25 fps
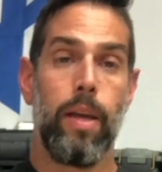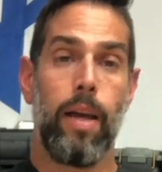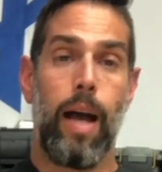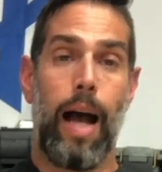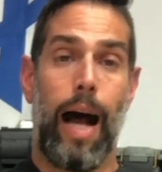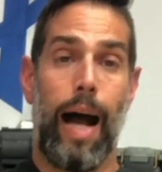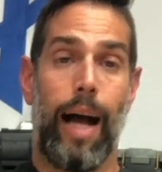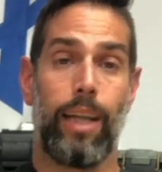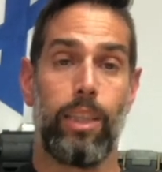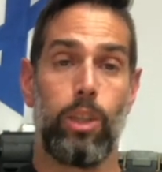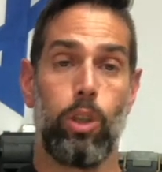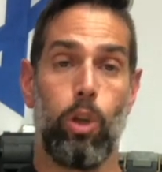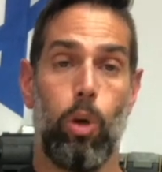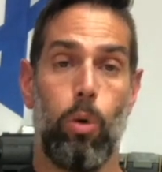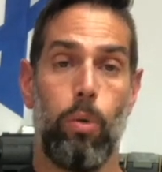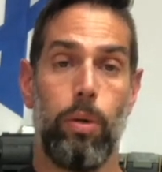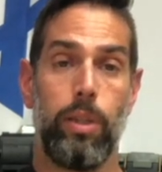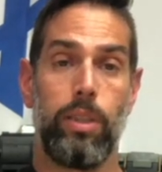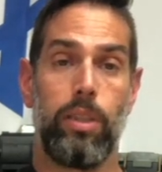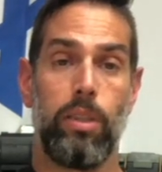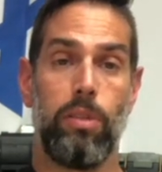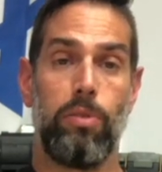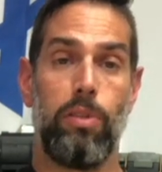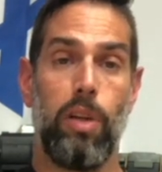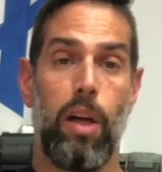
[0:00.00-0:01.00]
As
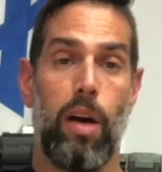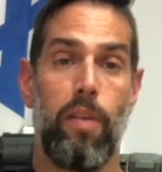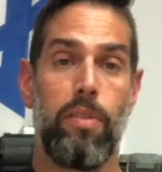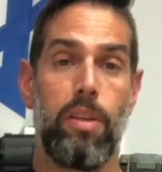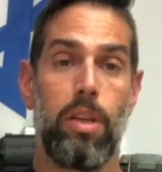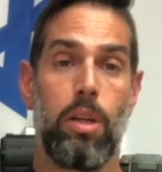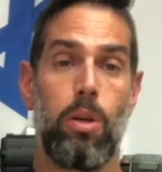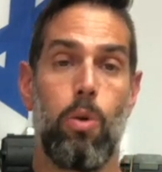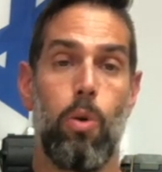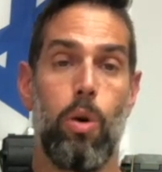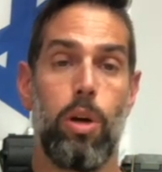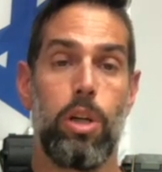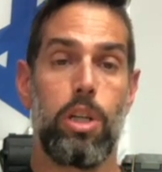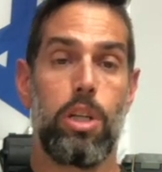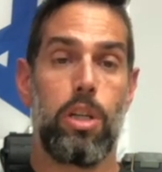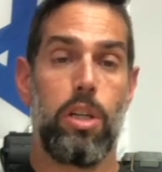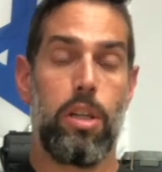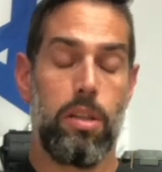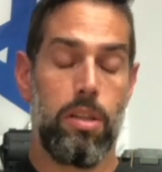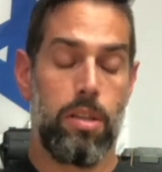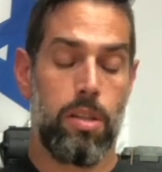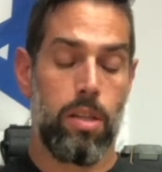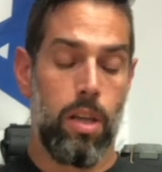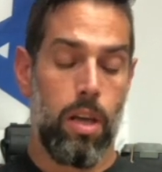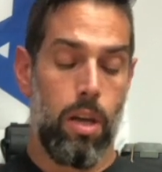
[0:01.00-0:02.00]
always, if you have any
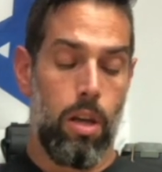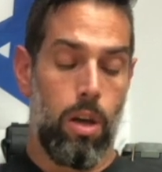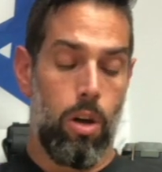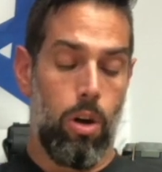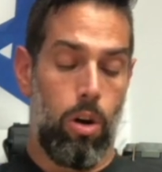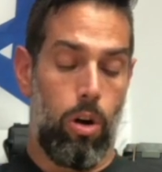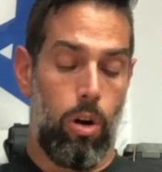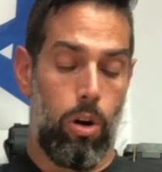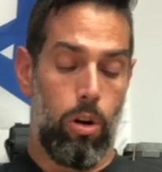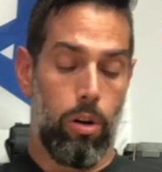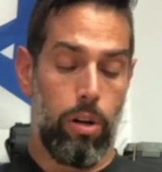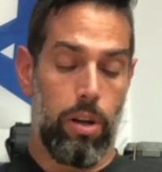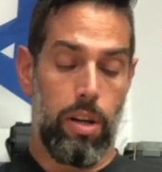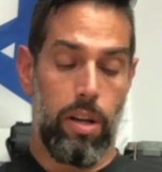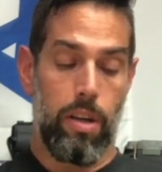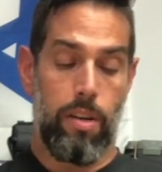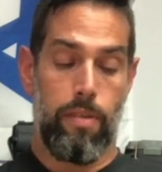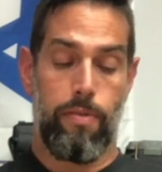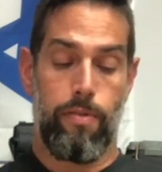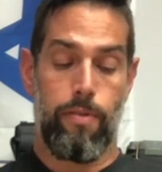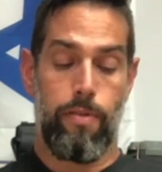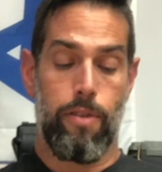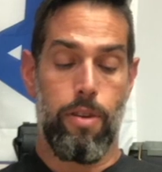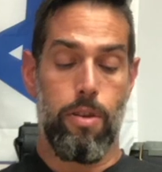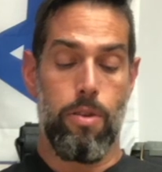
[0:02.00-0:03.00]
questions or
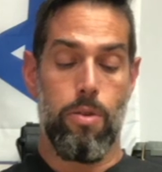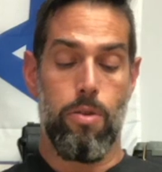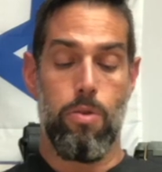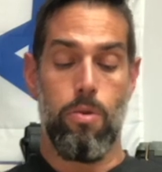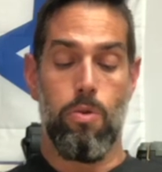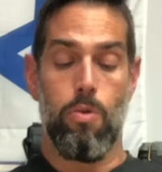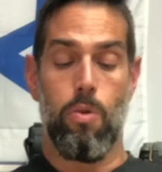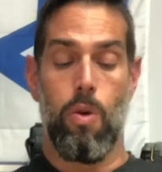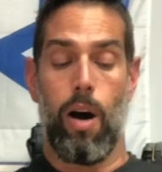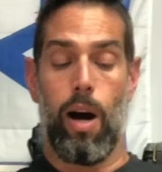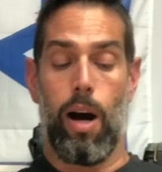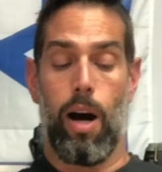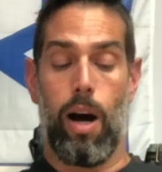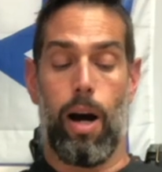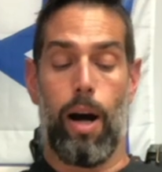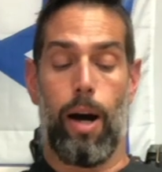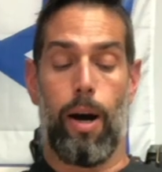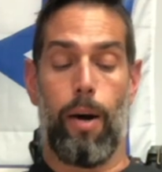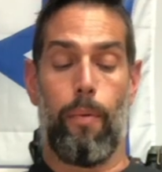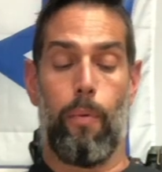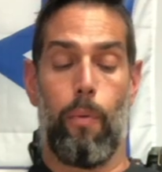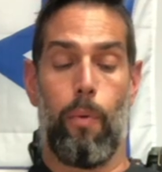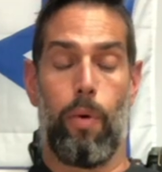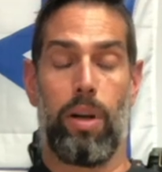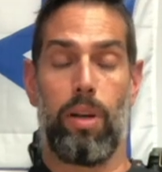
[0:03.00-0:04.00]
if you
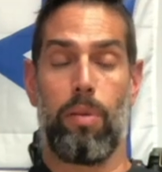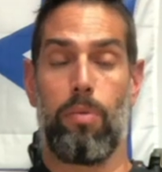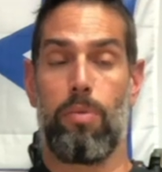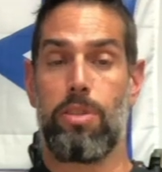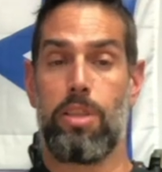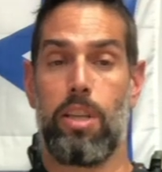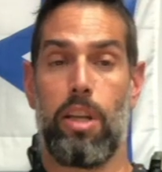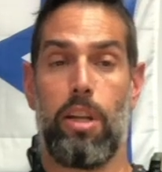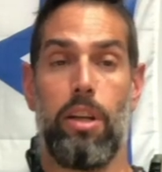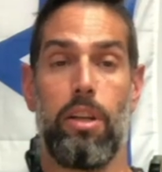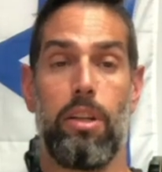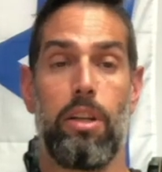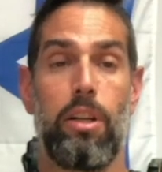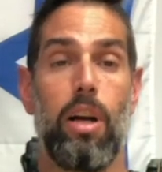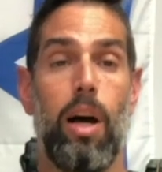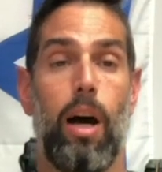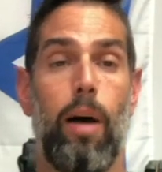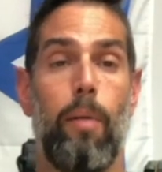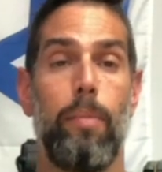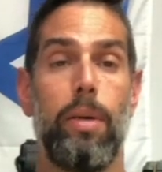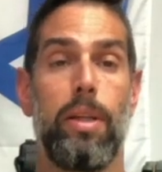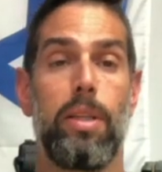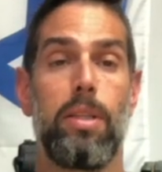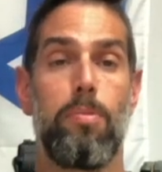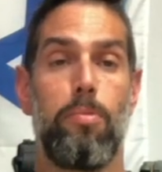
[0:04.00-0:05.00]
want to send any
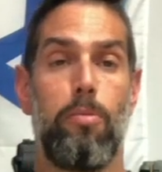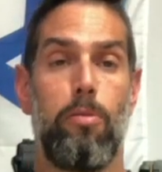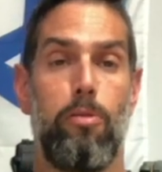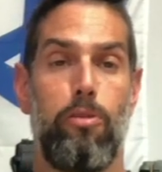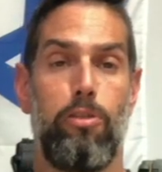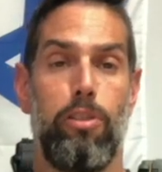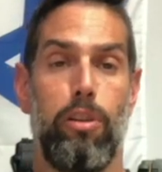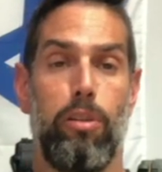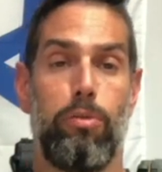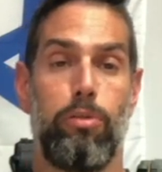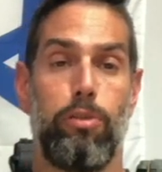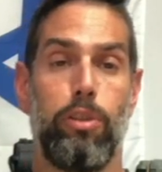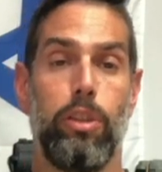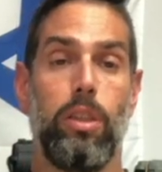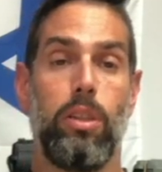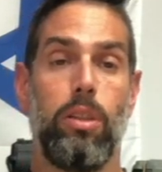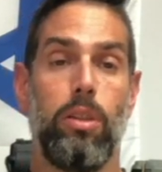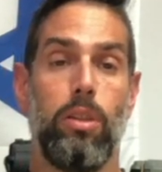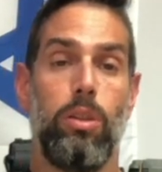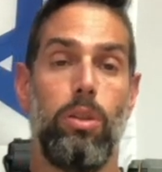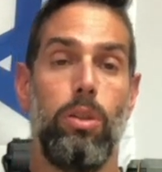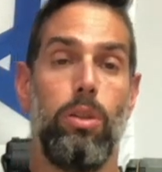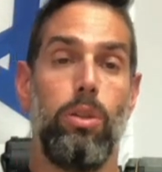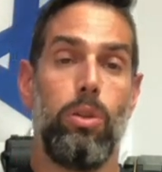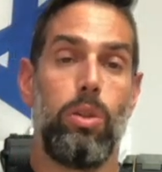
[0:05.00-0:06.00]
comments, feel free
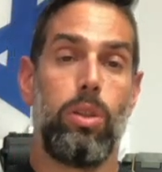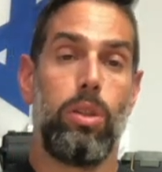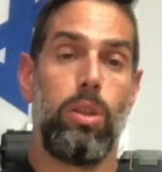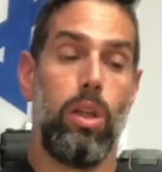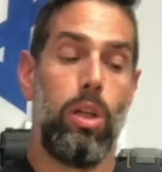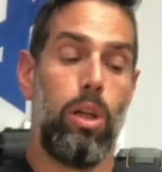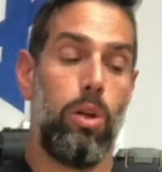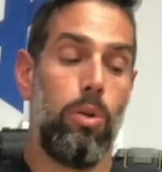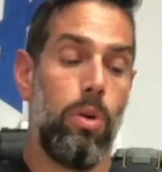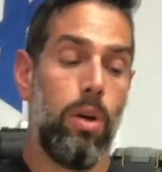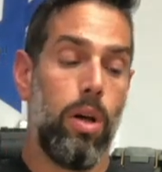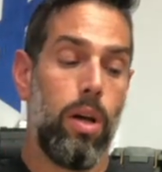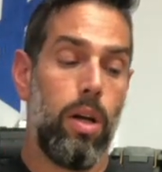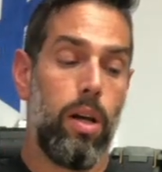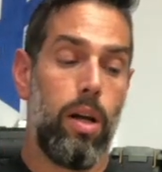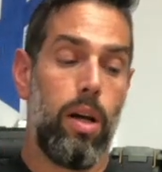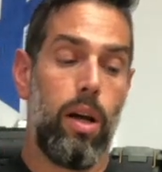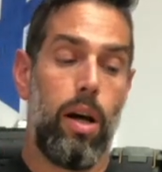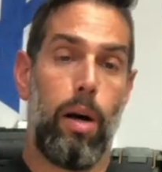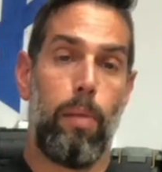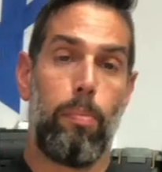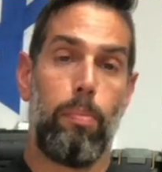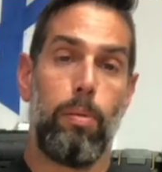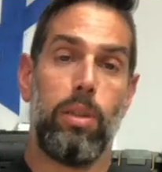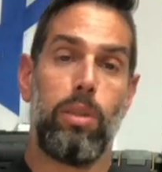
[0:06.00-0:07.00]
to do so.
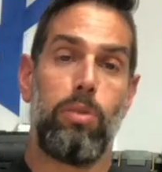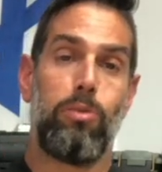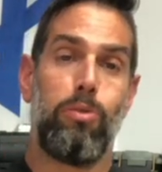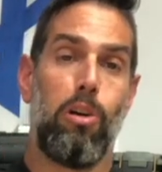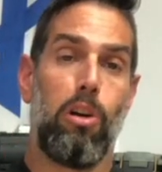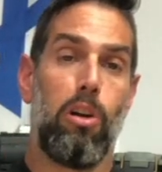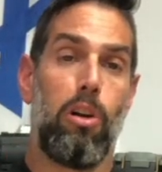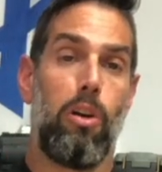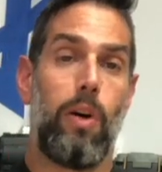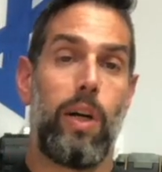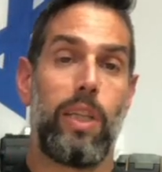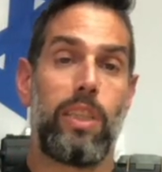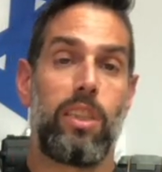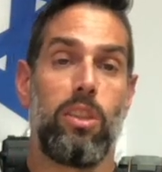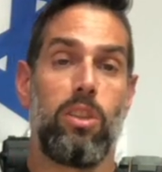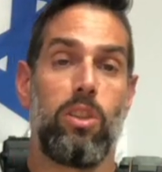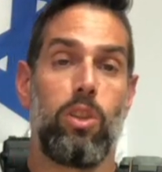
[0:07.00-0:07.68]
Please follow us on